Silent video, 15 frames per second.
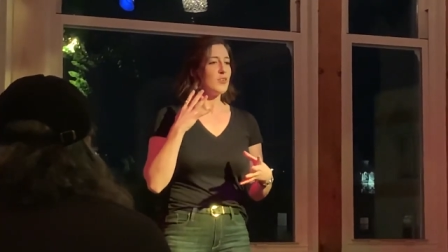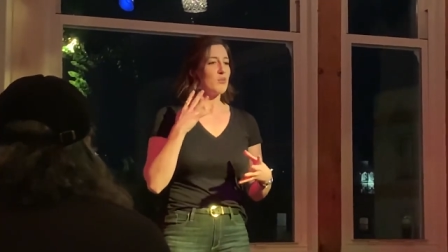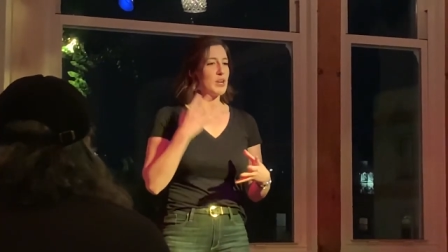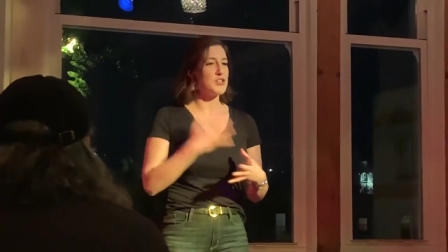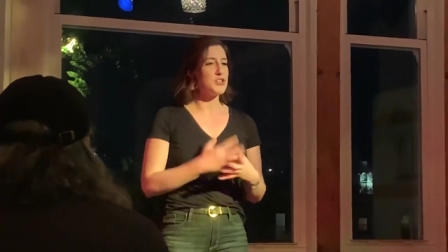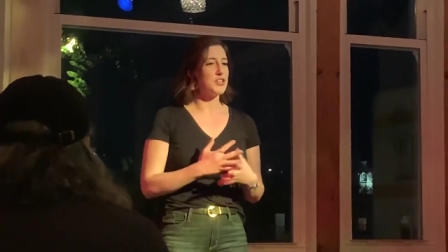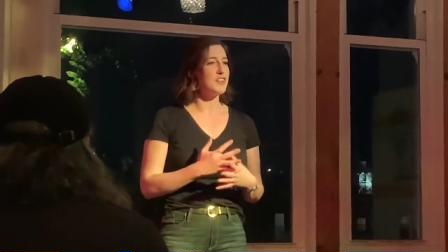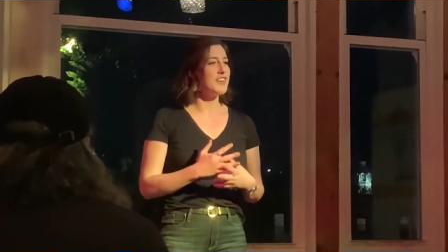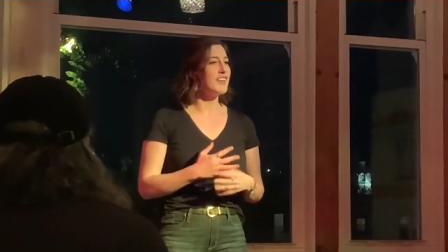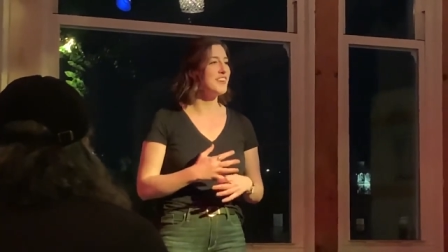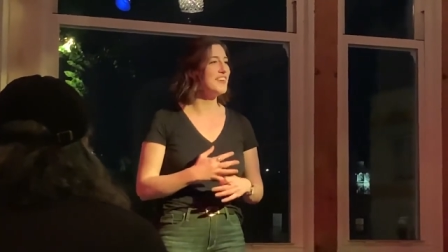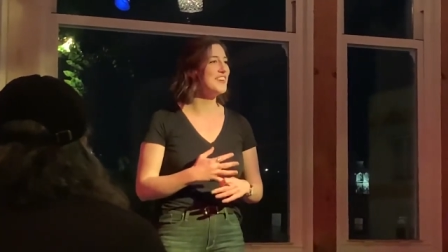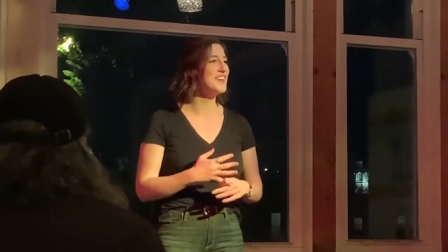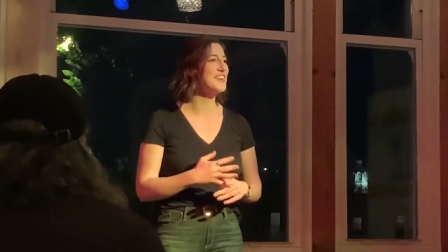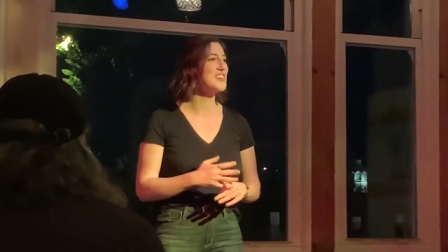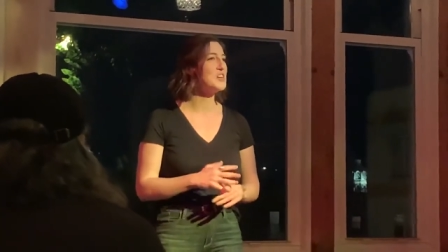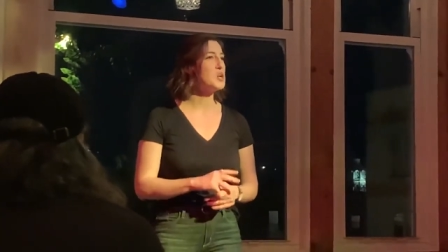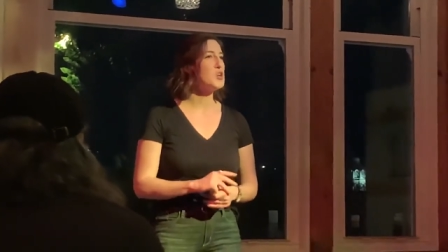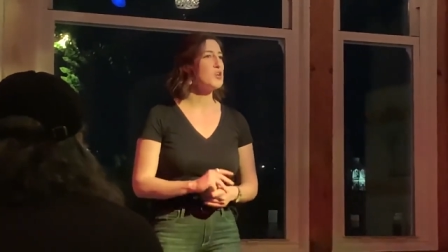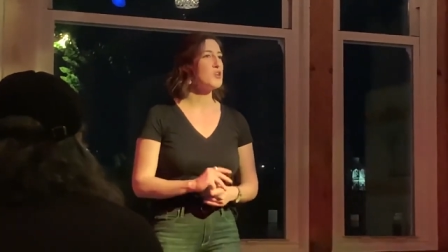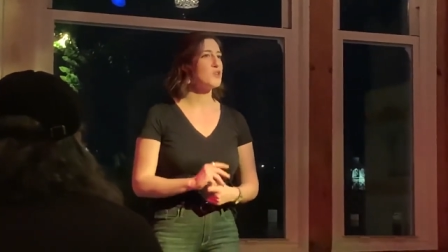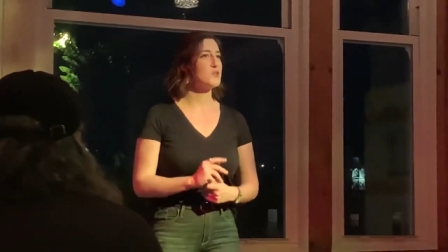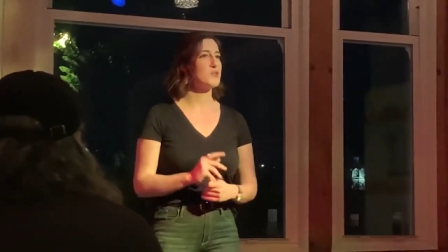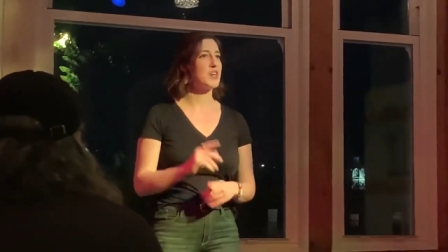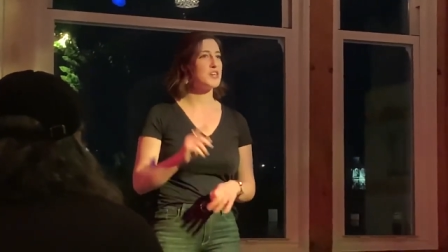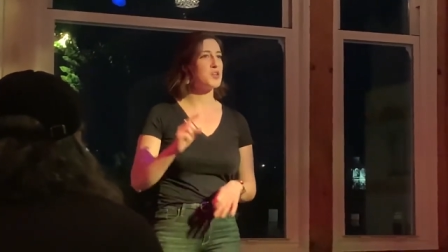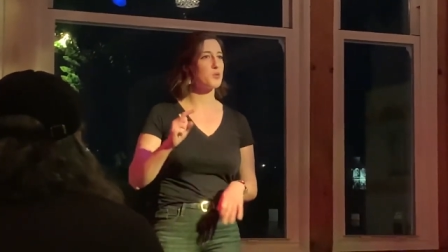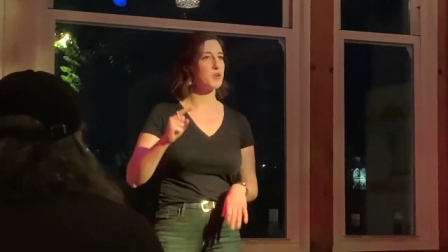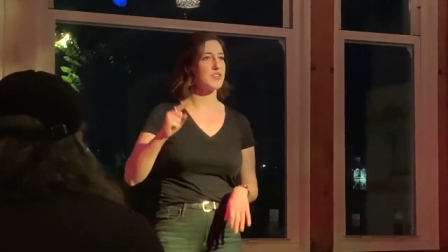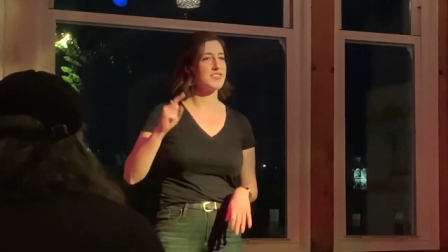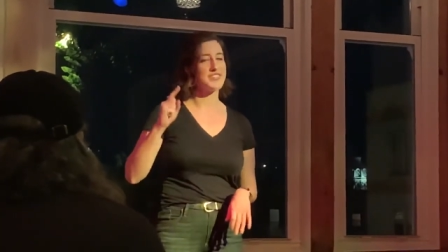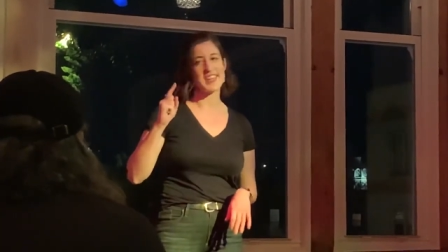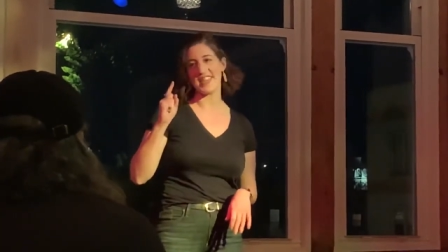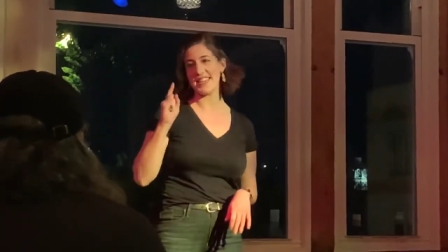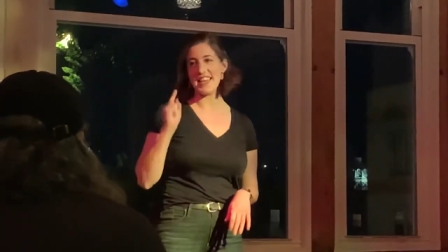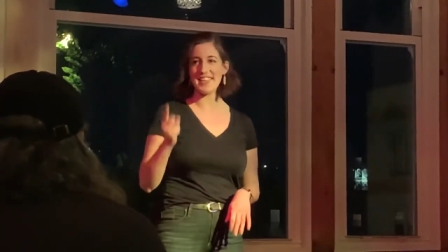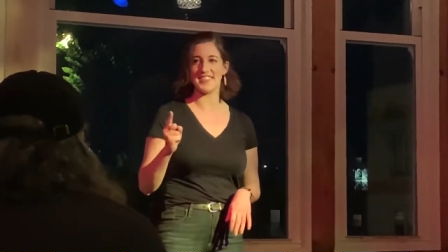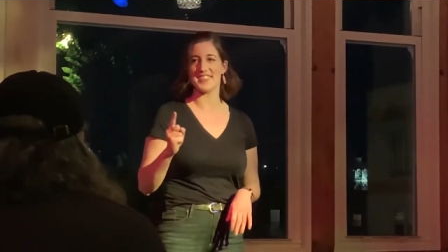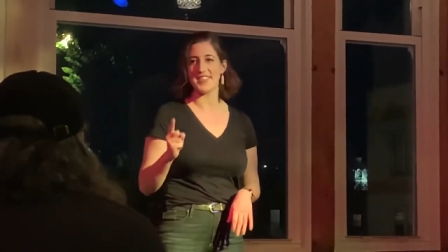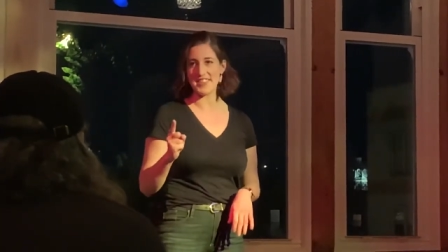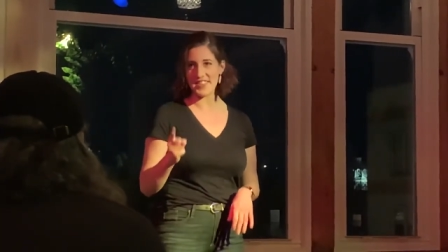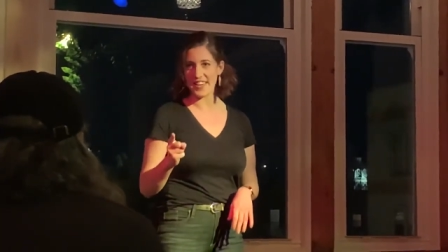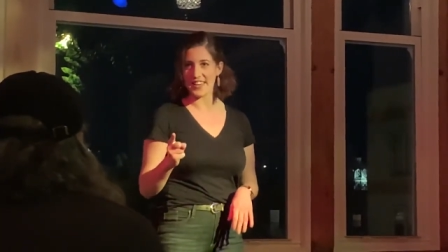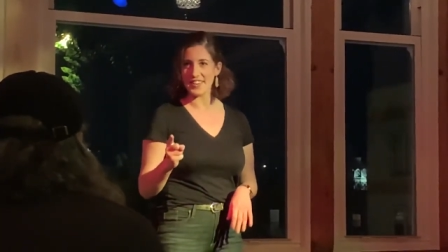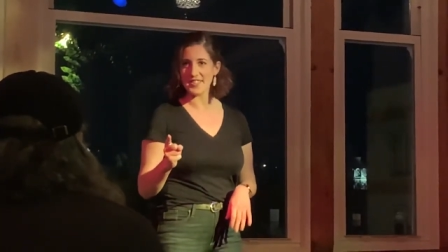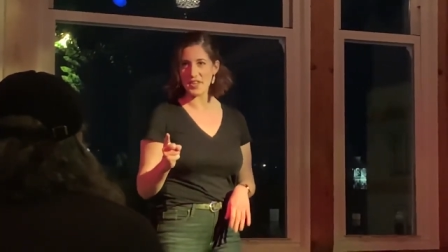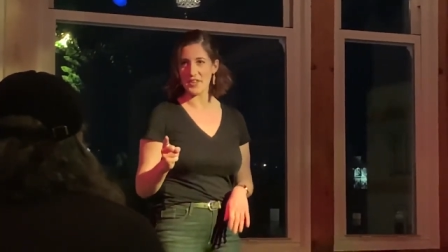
Rachel, you said you were going to say yes to things